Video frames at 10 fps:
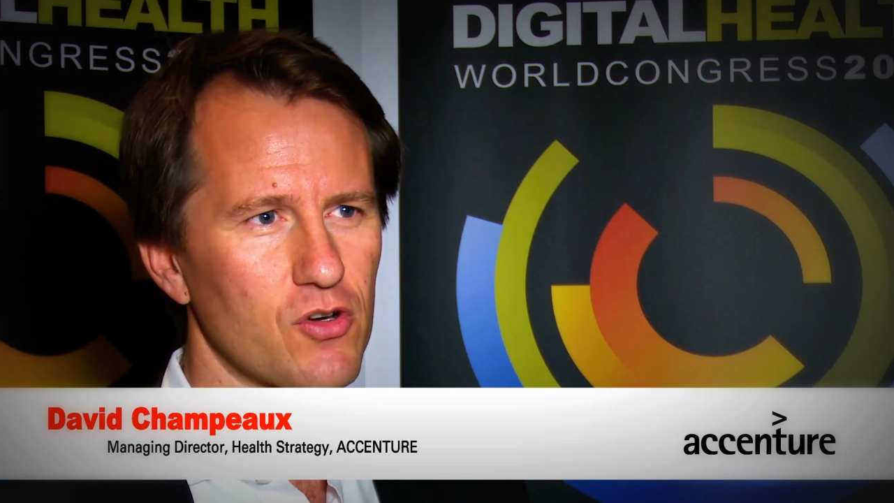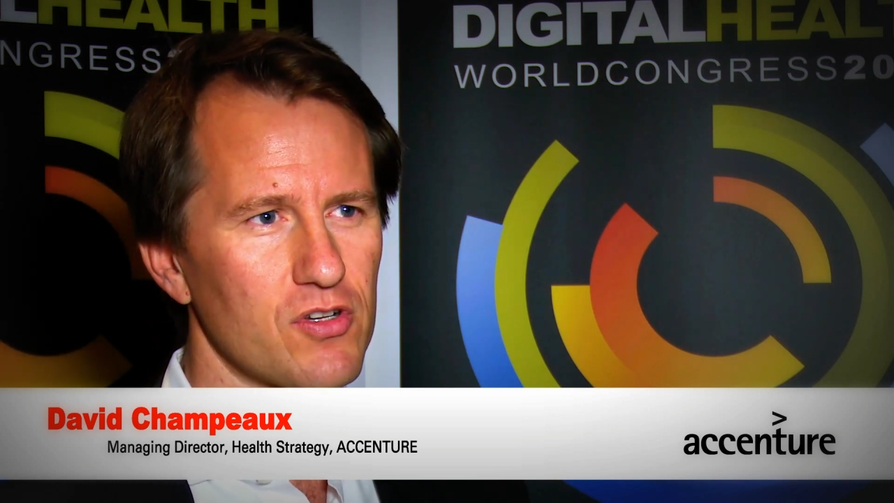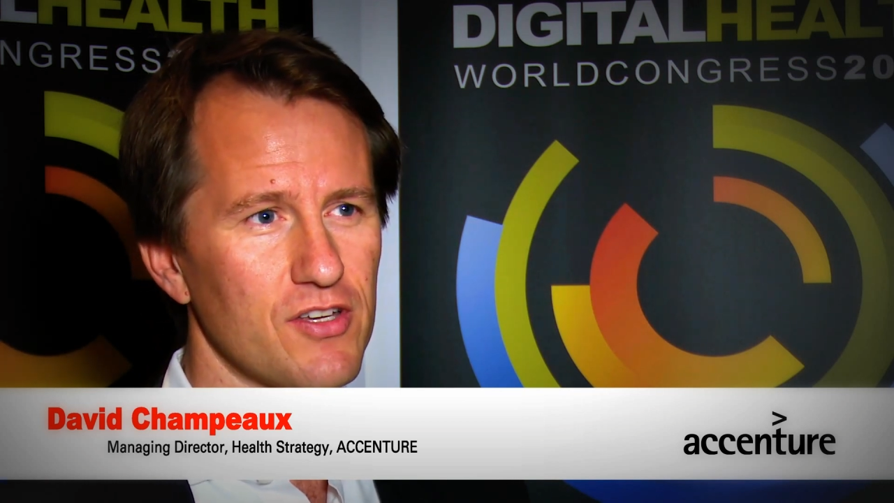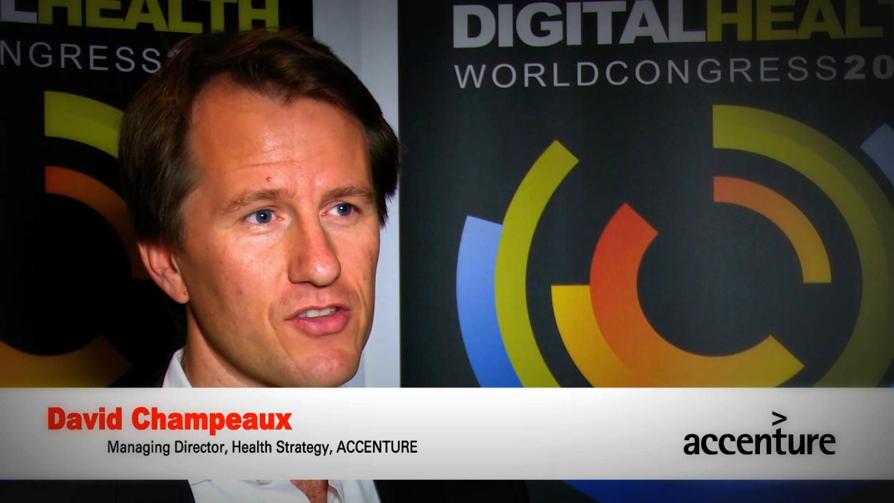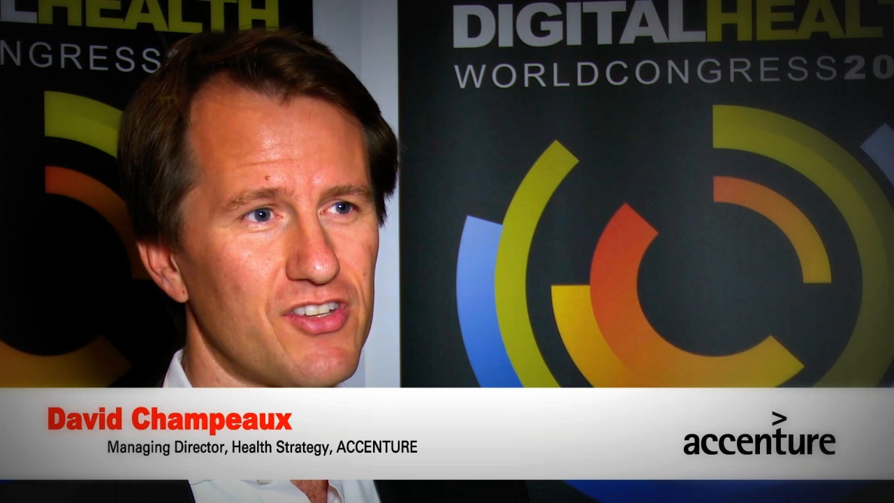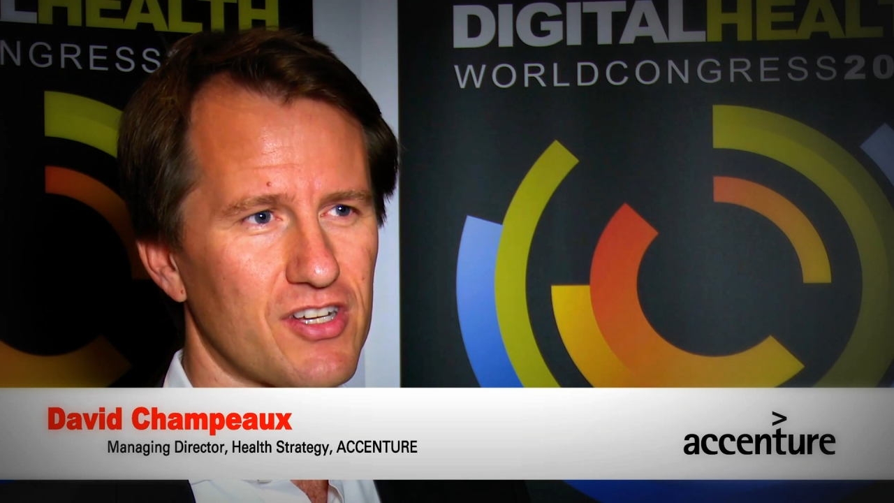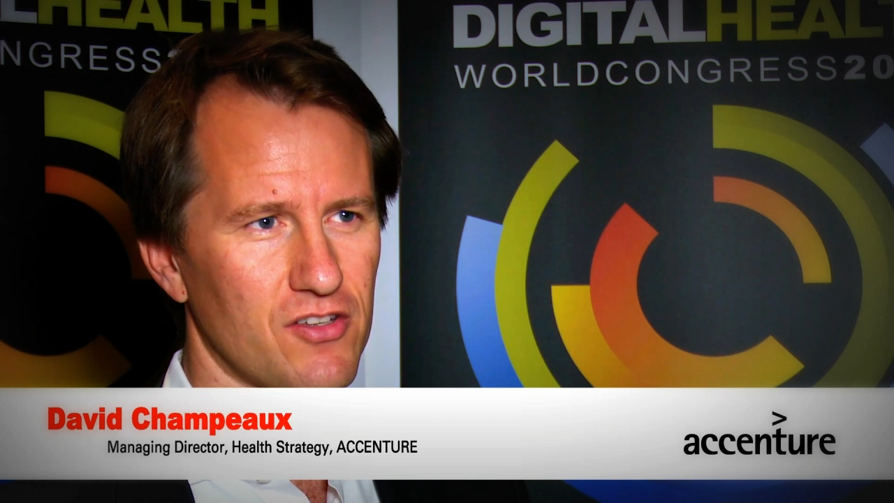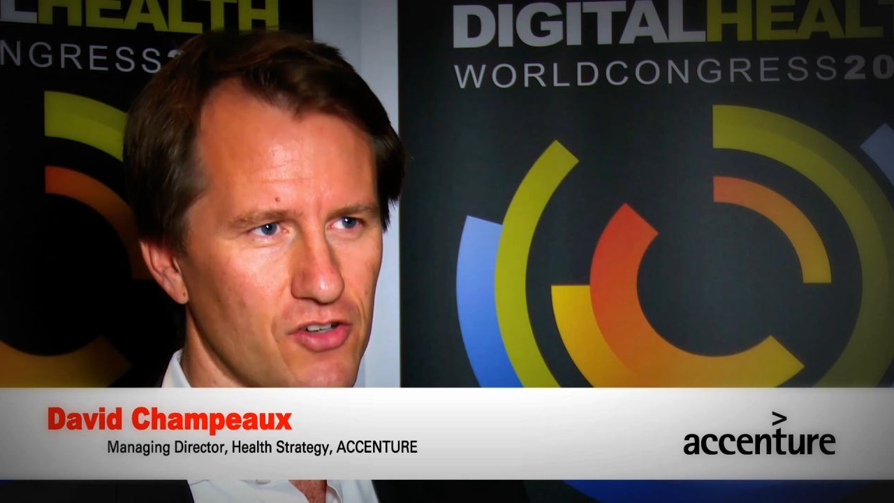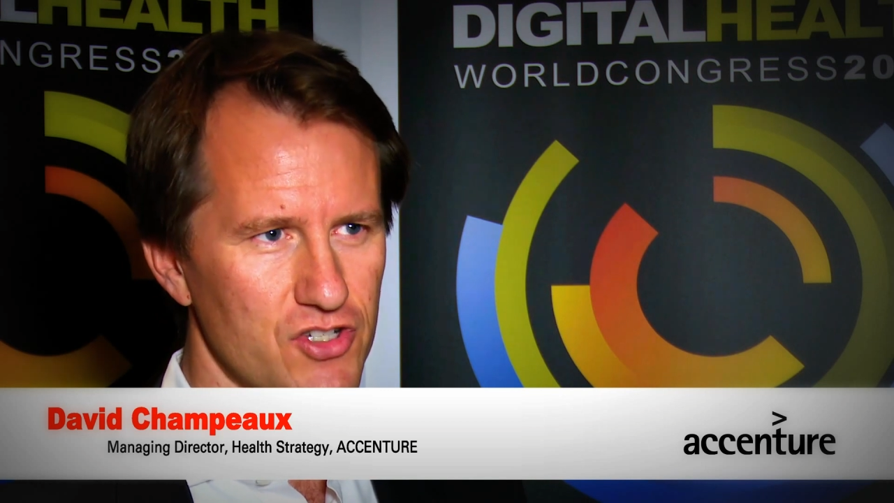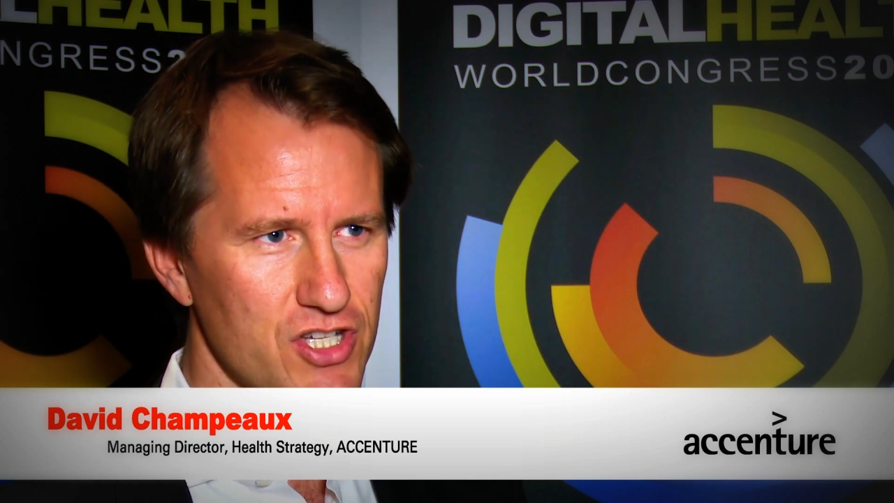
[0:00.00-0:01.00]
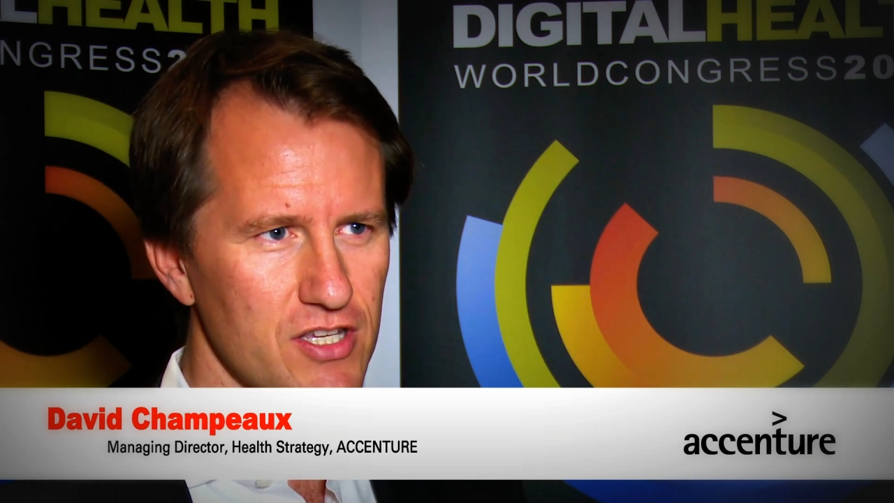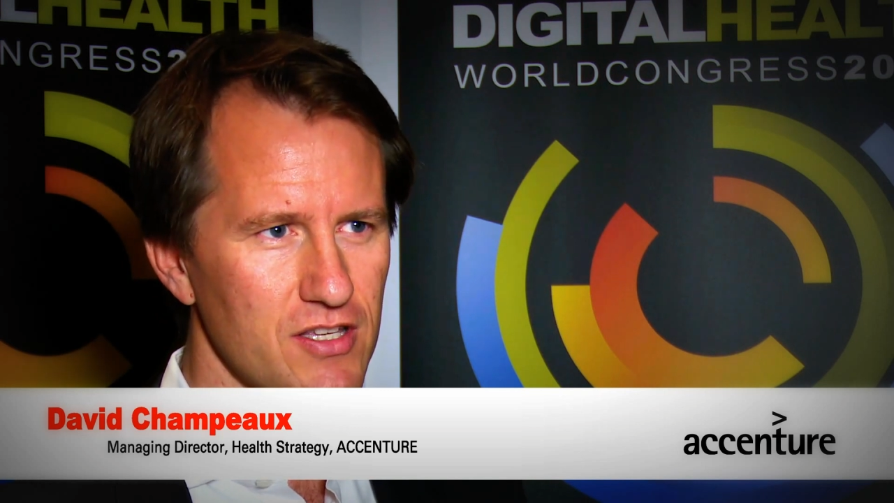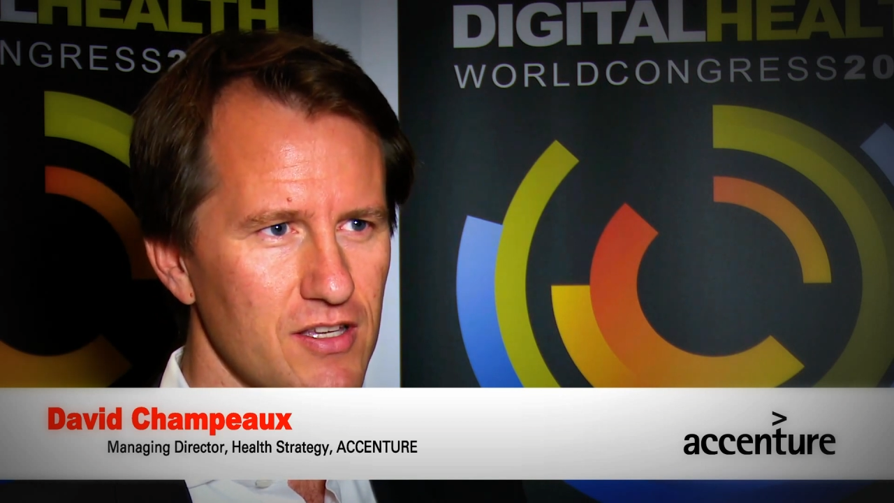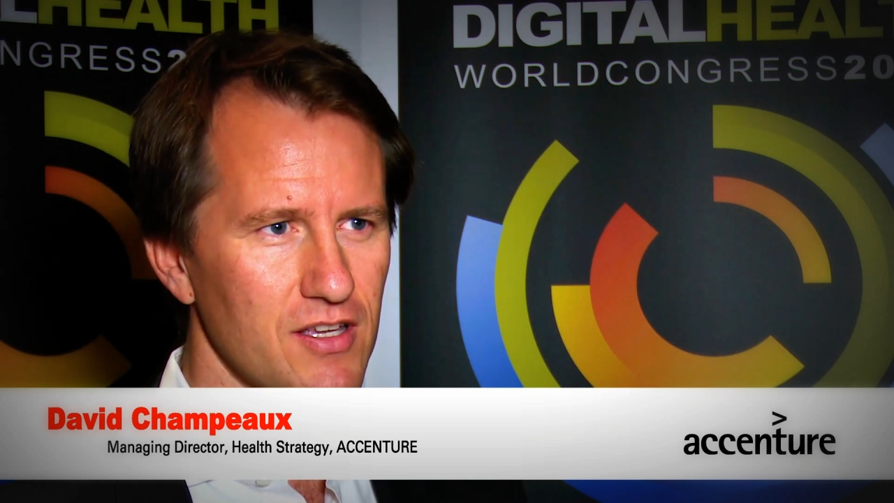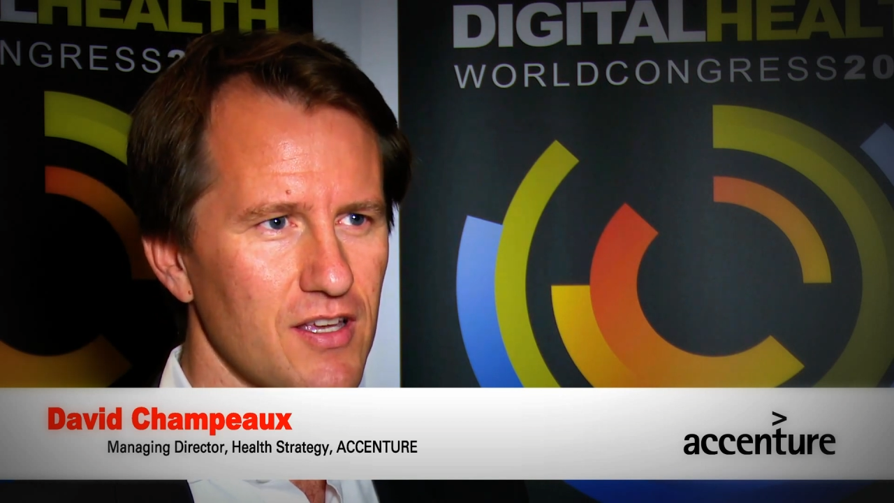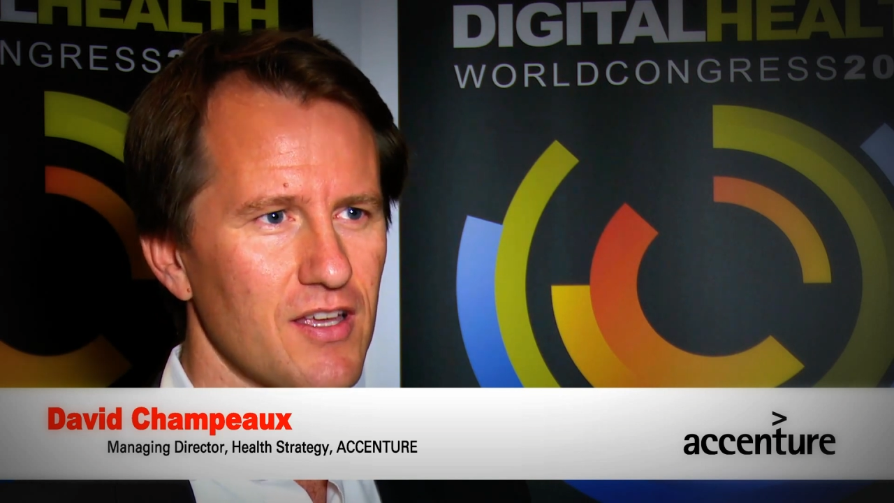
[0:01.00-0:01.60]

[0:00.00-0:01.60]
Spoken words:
only on the technology